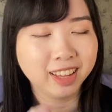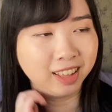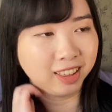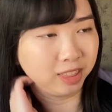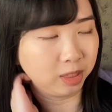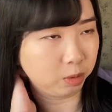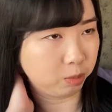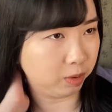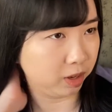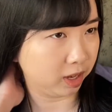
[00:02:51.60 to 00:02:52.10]

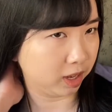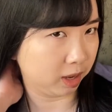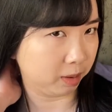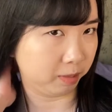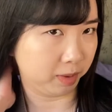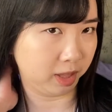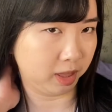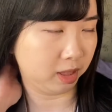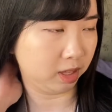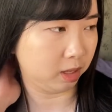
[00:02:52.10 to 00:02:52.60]
the week I
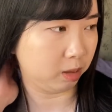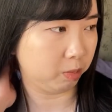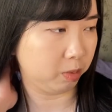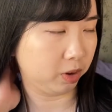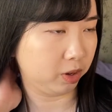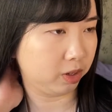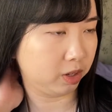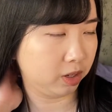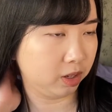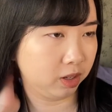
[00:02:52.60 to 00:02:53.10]
made this
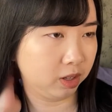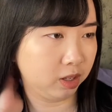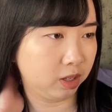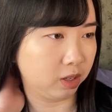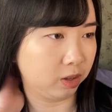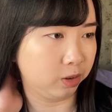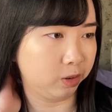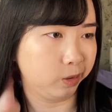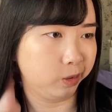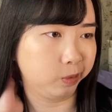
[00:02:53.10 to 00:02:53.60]
purchase.
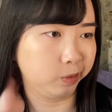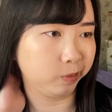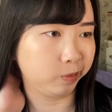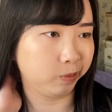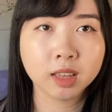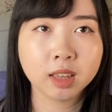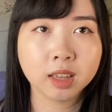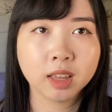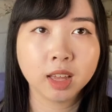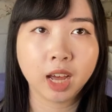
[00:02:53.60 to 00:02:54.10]
So
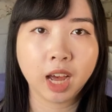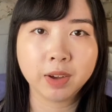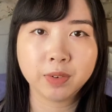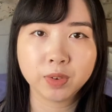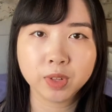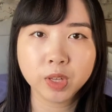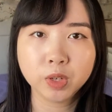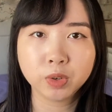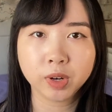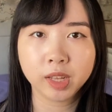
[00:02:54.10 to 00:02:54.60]
I
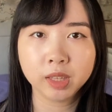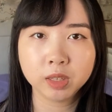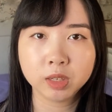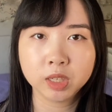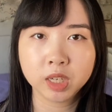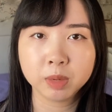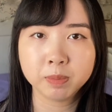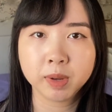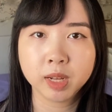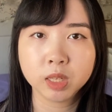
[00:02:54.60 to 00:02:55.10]
already tried the
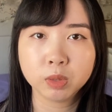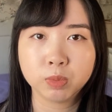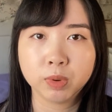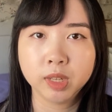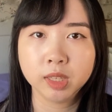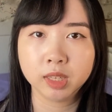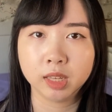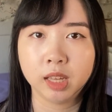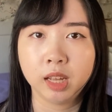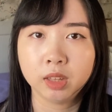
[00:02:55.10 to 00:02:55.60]
sheet mask
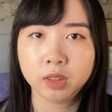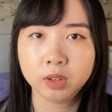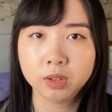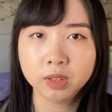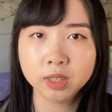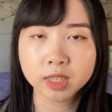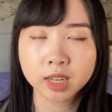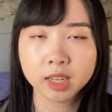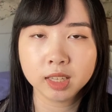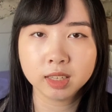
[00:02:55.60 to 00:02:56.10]
once, and although
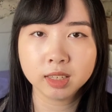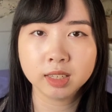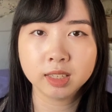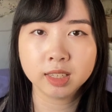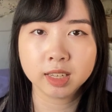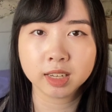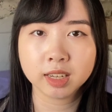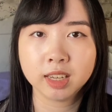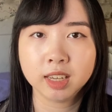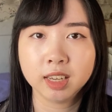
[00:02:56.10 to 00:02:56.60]
it's kind of
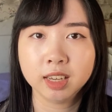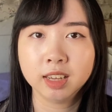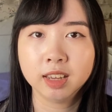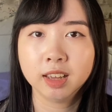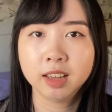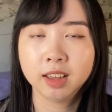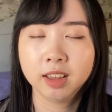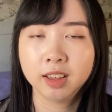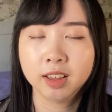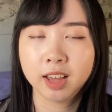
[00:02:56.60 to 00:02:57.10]
sticky
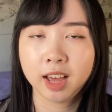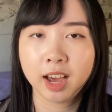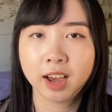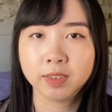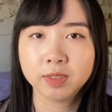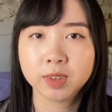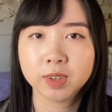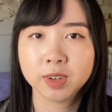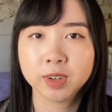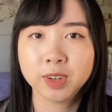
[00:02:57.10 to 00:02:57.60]

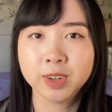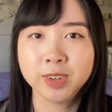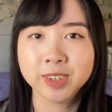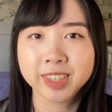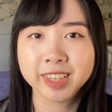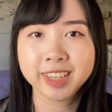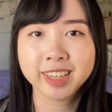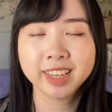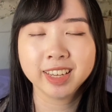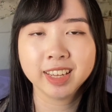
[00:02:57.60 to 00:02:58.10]
after
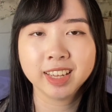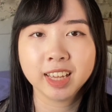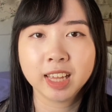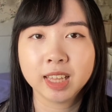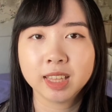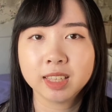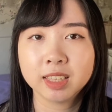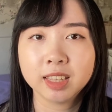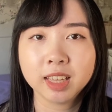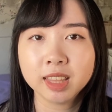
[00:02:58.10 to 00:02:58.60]
using it,
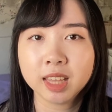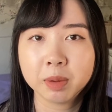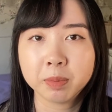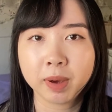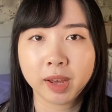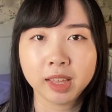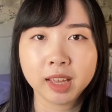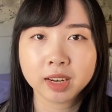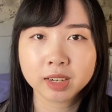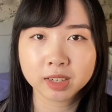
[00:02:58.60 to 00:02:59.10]
it's not that
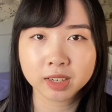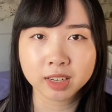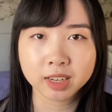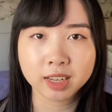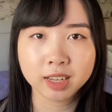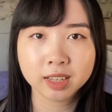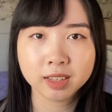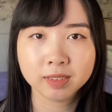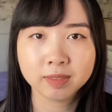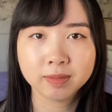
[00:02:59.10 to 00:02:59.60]
bad
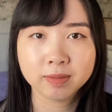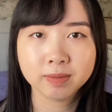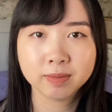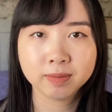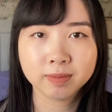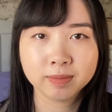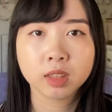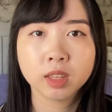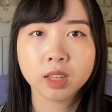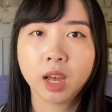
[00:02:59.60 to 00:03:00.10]
actually.
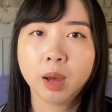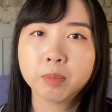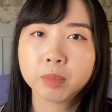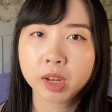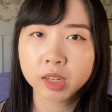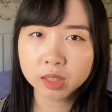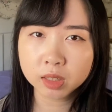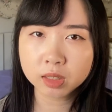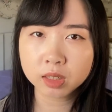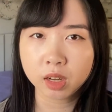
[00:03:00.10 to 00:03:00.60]
I'm
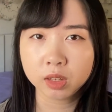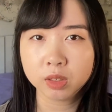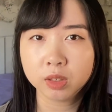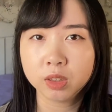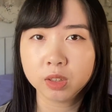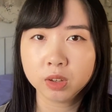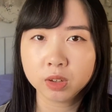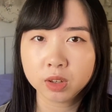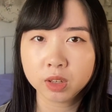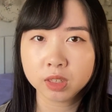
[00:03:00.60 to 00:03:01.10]
kind of salty
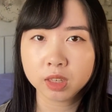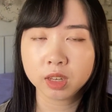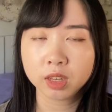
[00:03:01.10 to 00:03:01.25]
though, because